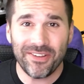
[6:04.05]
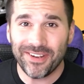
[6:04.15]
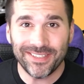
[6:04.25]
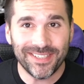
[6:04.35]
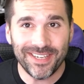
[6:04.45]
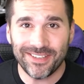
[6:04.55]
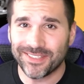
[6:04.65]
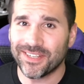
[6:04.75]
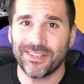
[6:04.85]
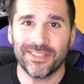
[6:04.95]
You could see the
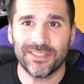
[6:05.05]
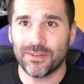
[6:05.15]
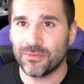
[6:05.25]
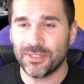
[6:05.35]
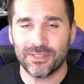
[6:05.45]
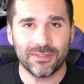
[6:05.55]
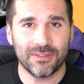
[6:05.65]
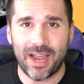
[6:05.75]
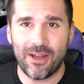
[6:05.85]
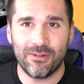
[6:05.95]
sun was
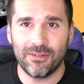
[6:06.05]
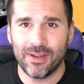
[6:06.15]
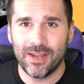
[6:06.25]
out.